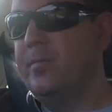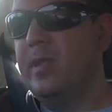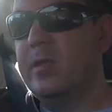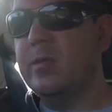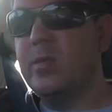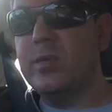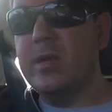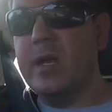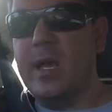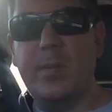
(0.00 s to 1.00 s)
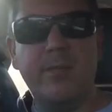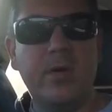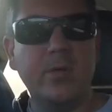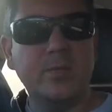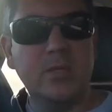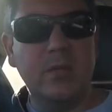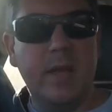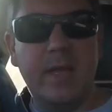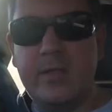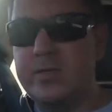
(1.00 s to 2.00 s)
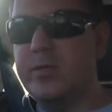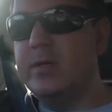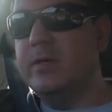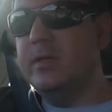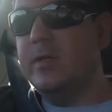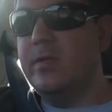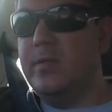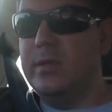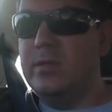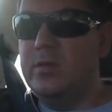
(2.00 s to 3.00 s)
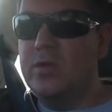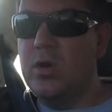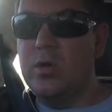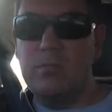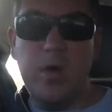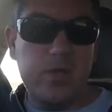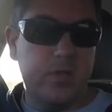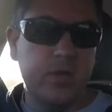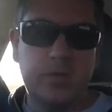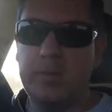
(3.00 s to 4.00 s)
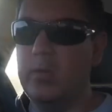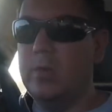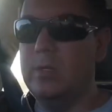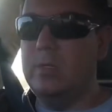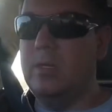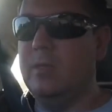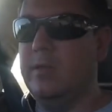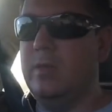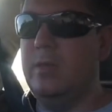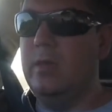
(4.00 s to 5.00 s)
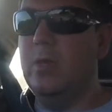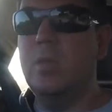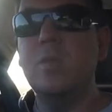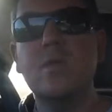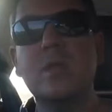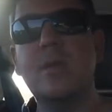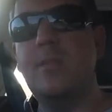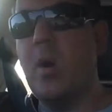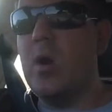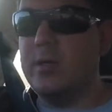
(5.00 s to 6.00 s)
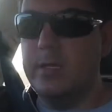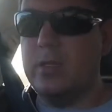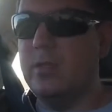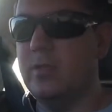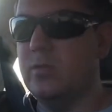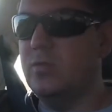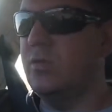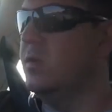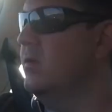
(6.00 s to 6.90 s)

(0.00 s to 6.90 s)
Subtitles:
This one's got a couple of optional extras. The most notable ones is the acoustic park distance control.